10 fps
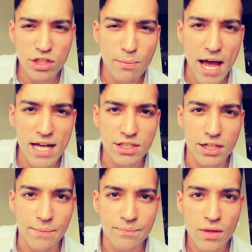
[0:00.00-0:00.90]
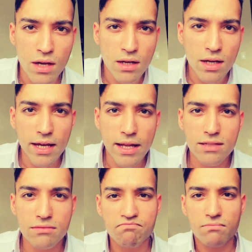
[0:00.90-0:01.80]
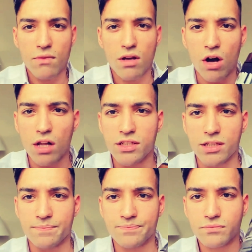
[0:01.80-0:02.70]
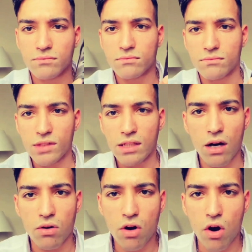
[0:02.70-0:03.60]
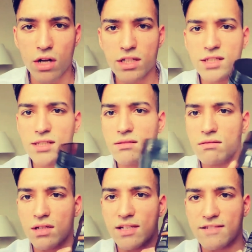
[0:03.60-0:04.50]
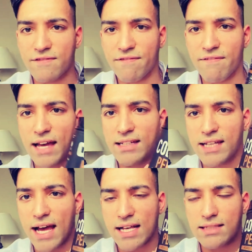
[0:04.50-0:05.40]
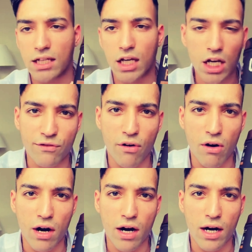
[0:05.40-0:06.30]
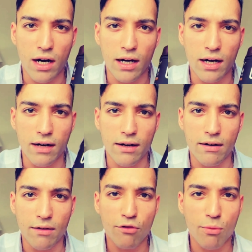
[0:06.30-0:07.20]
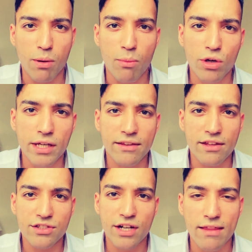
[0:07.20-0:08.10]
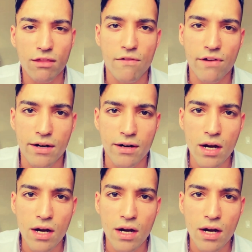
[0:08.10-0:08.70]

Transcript: past year, it is collagen. Now, collagen is fantastic for promoting the strength of hair,